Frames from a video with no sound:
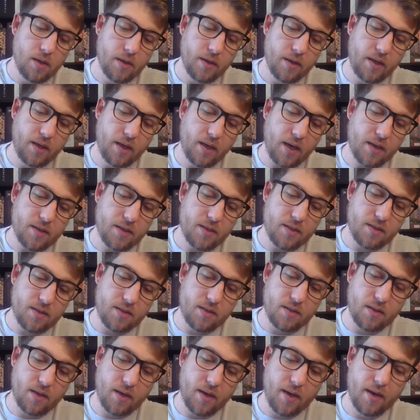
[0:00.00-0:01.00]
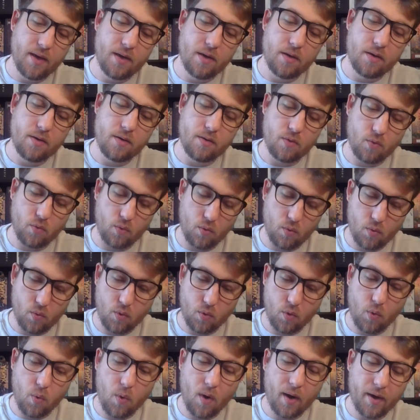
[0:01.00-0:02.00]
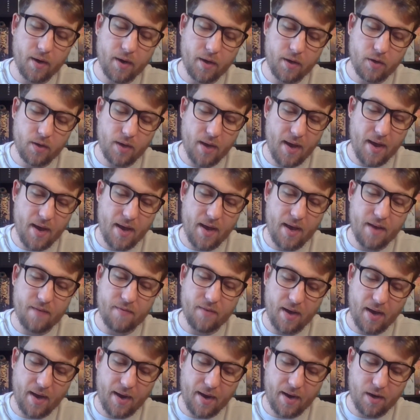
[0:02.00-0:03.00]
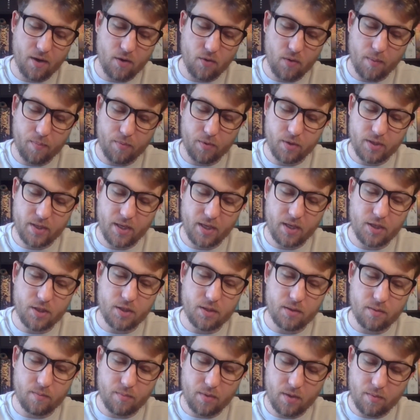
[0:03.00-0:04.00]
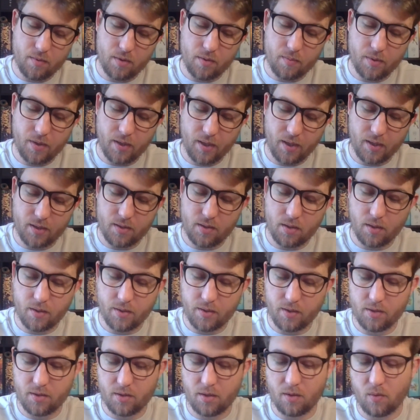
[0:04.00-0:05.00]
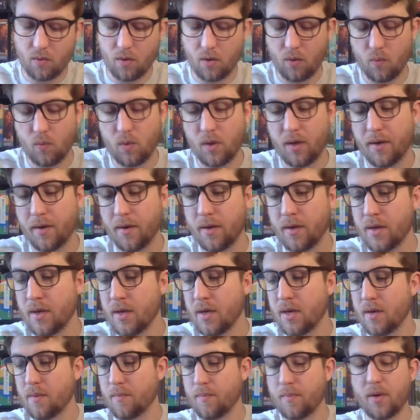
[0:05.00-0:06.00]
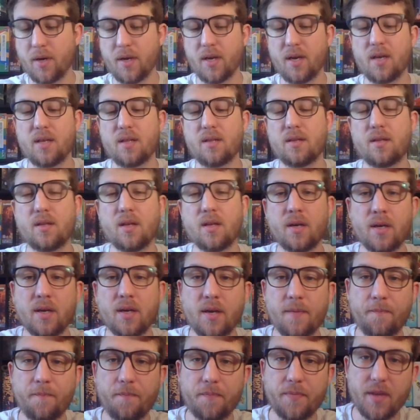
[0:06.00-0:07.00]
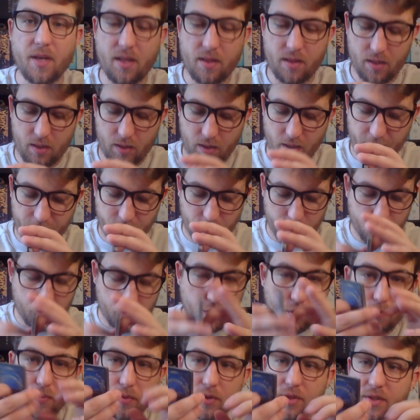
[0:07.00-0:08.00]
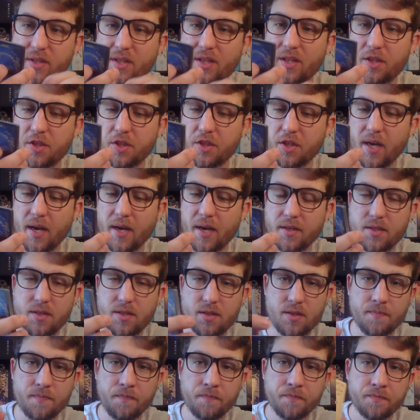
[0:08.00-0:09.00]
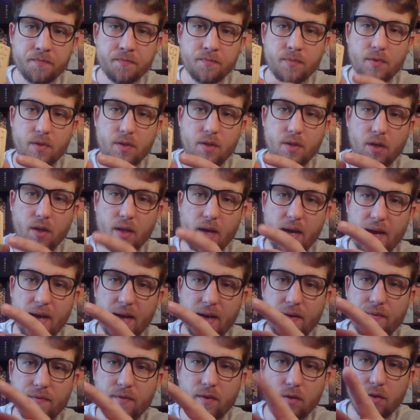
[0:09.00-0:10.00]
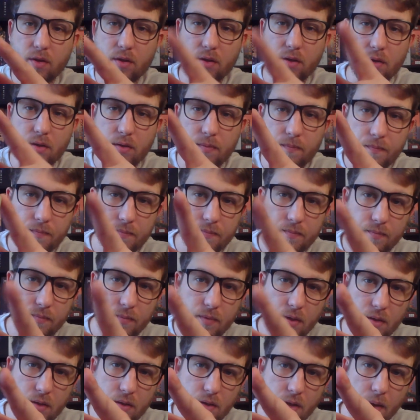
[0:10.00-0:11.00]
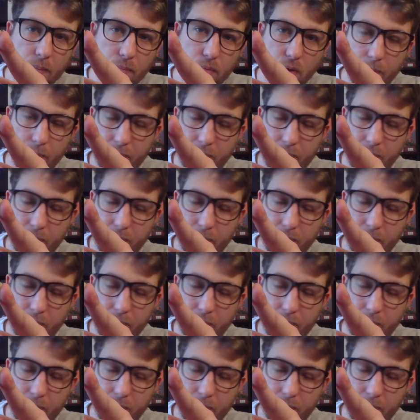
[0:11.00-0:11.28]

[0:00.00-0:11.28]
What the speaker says: guests that require you to have a higher reputation to be able to play. I guess all these are one, but in the level 2 prestige guests, they'll have a little number up